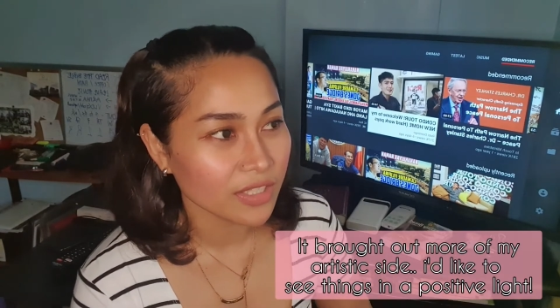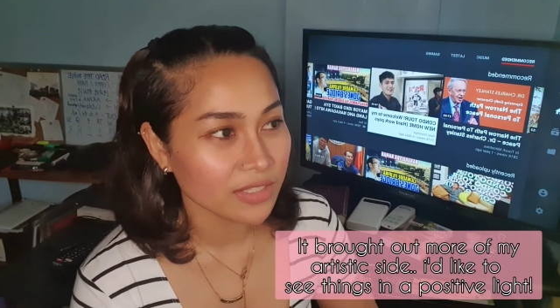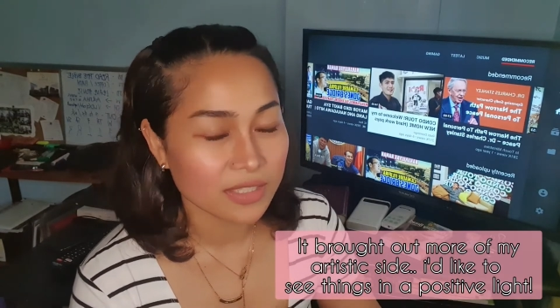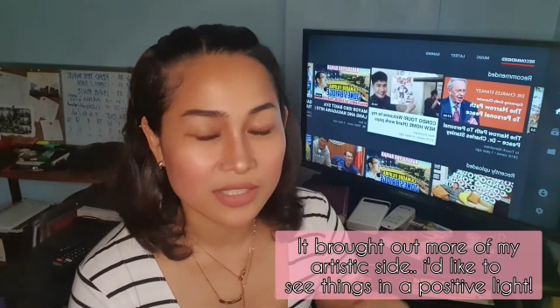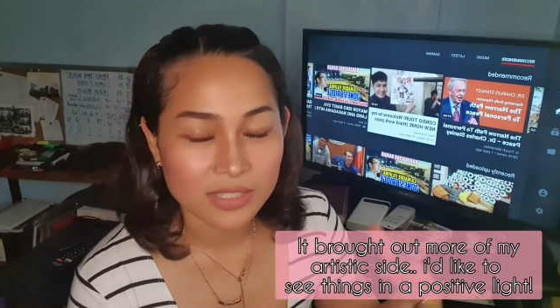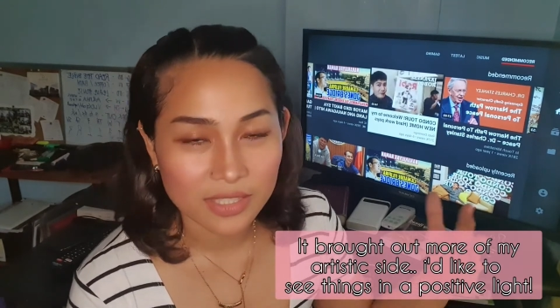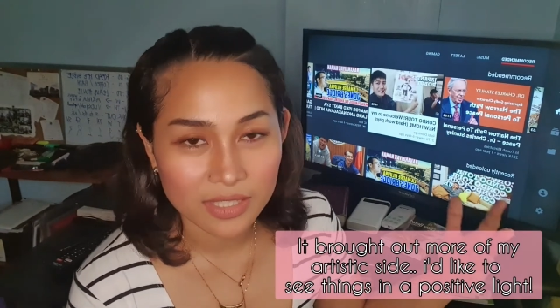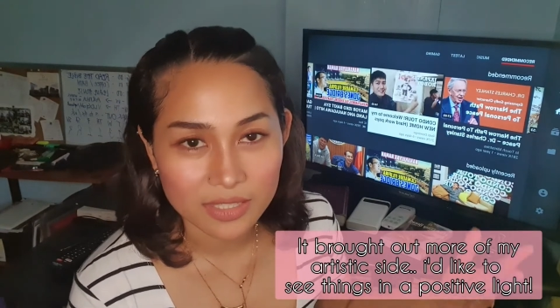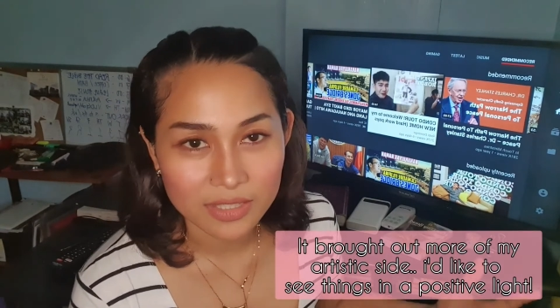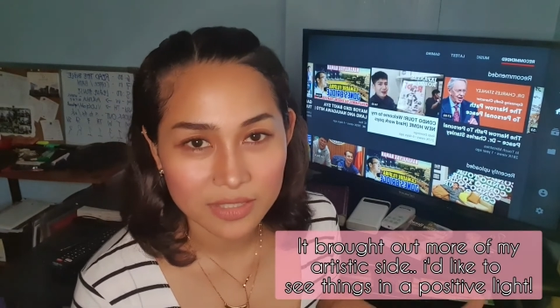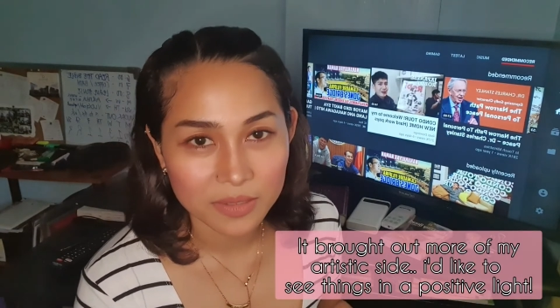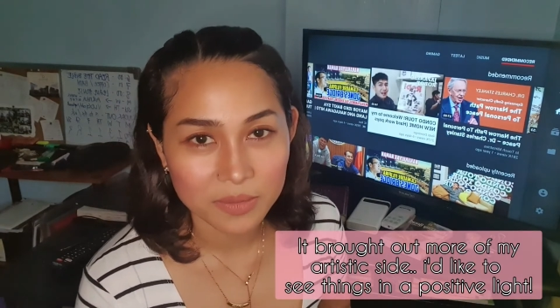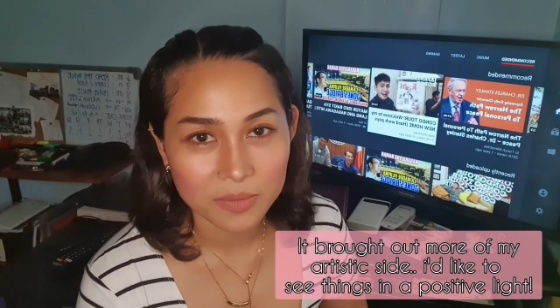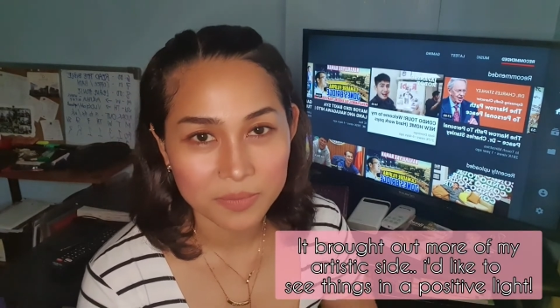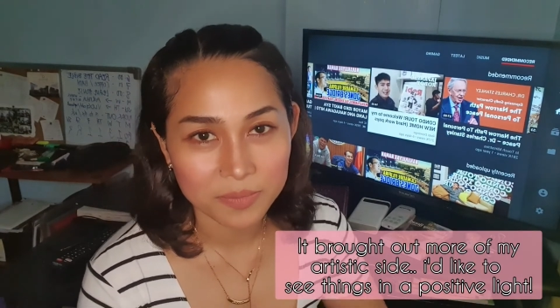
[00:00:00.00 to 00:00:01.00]
artistic.
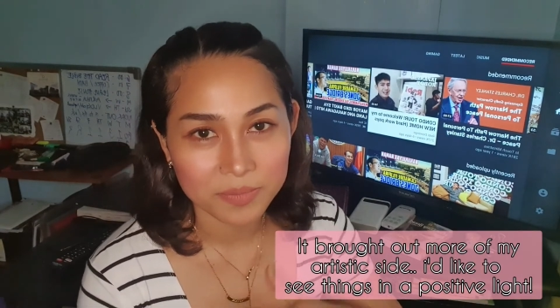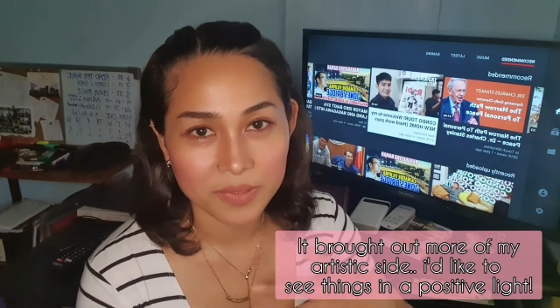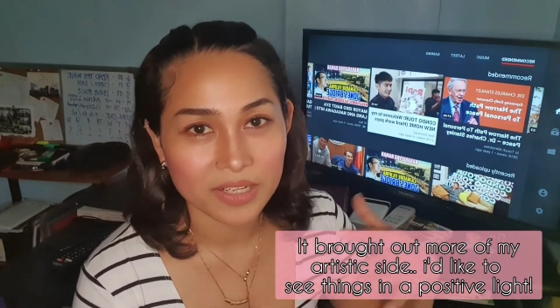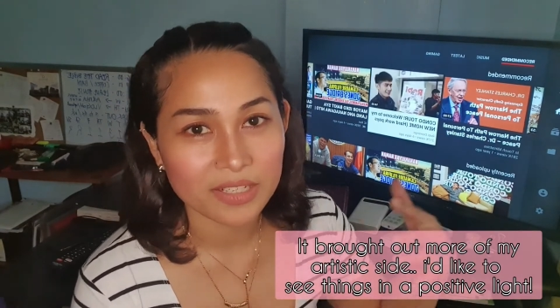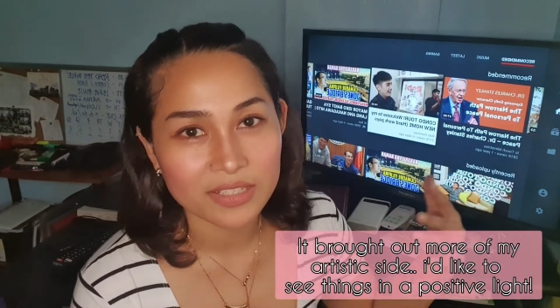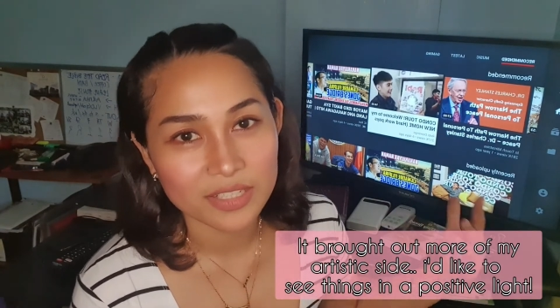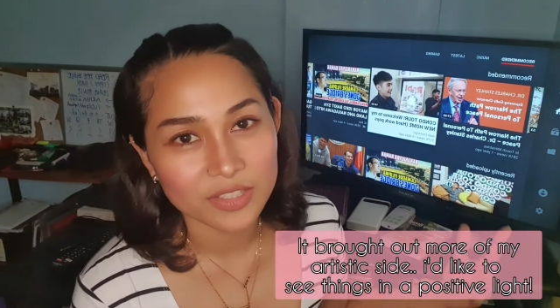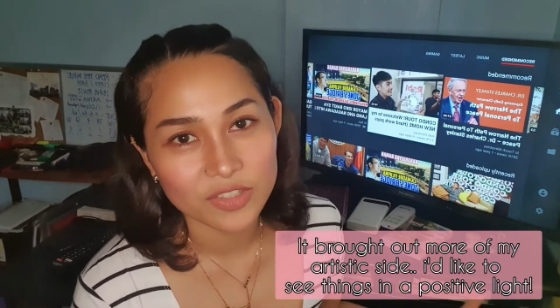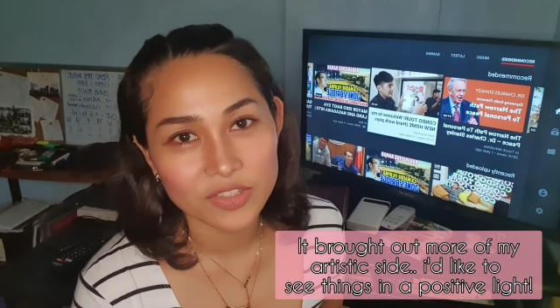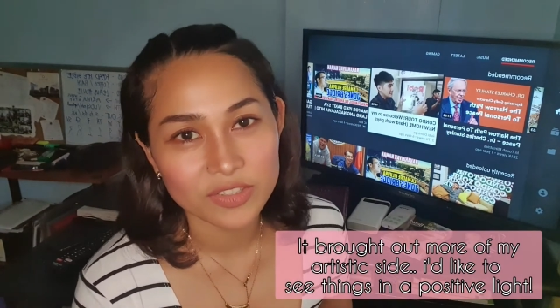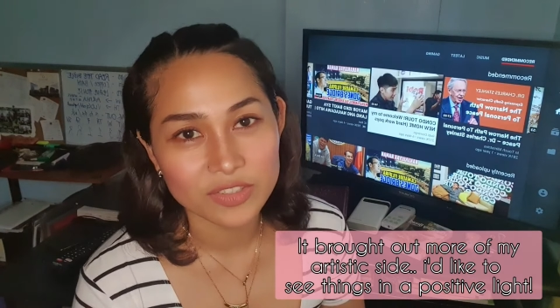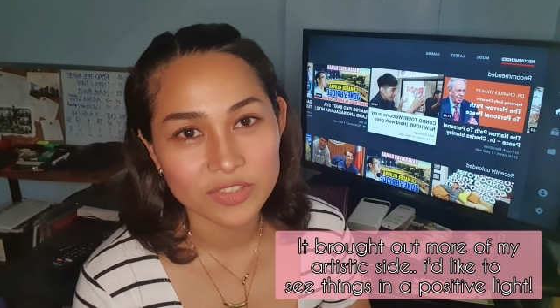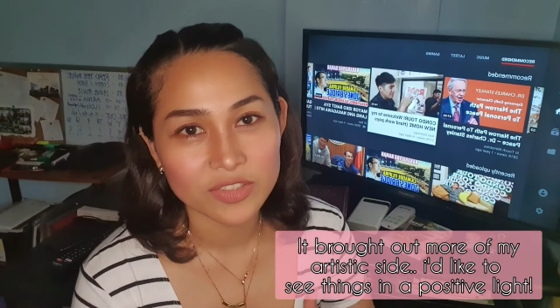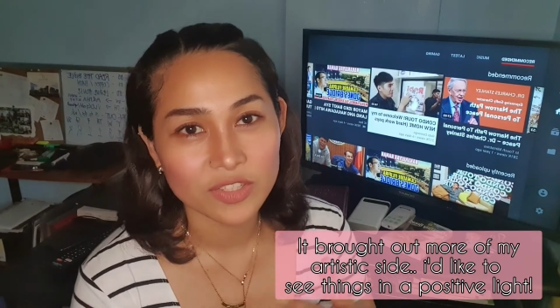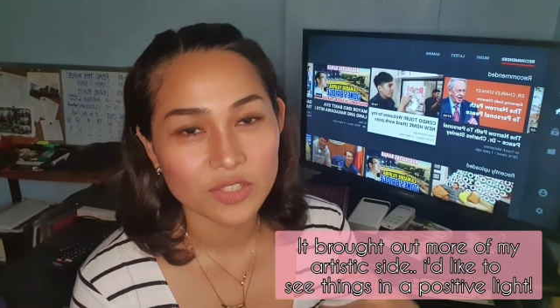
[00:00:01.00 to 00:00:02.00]
Parang ganon.
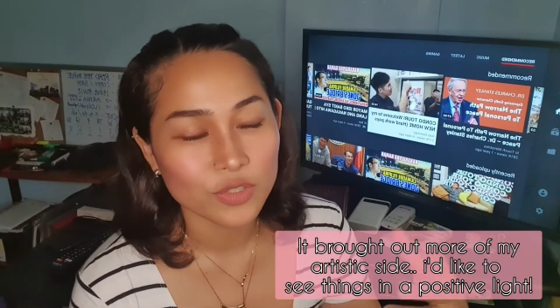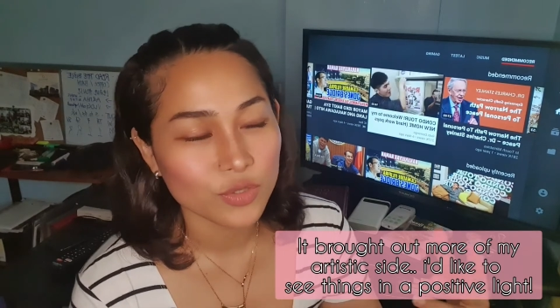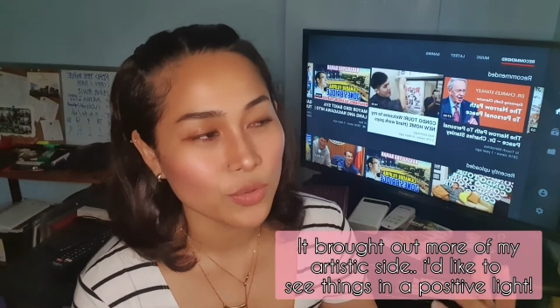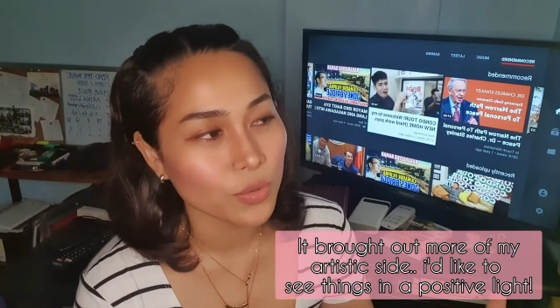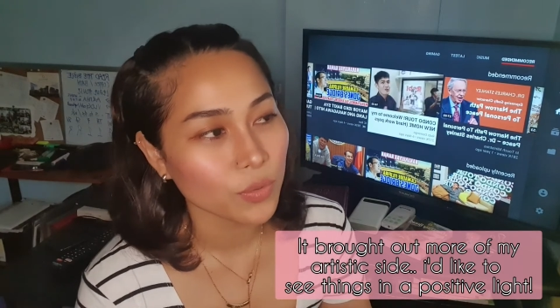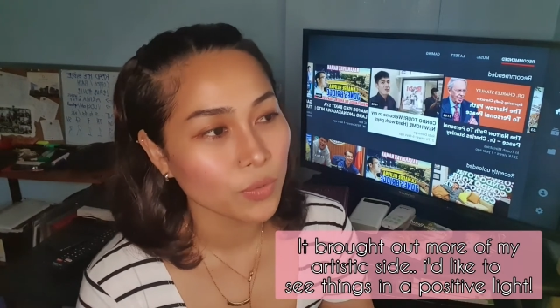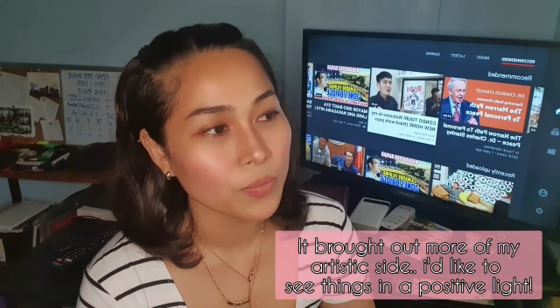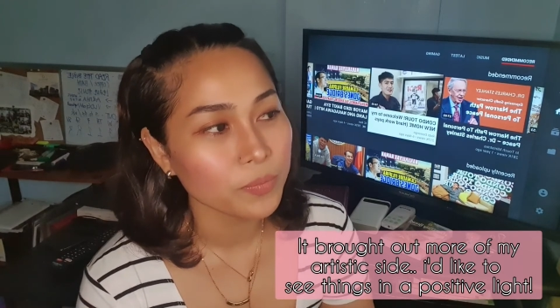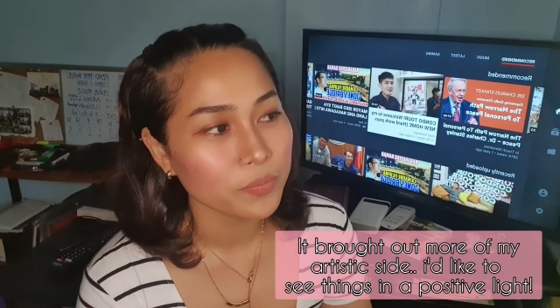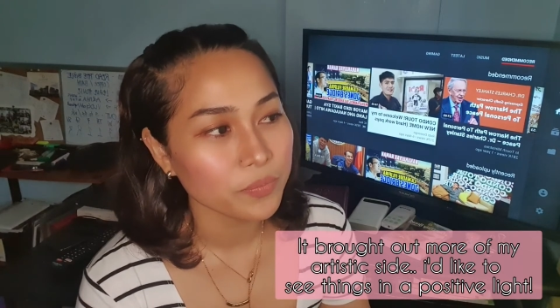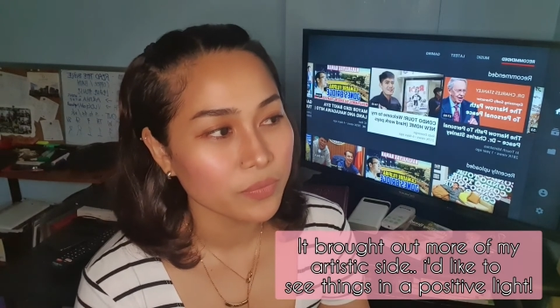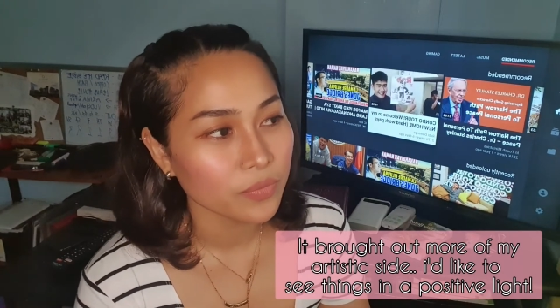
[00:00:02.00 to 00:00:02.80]
So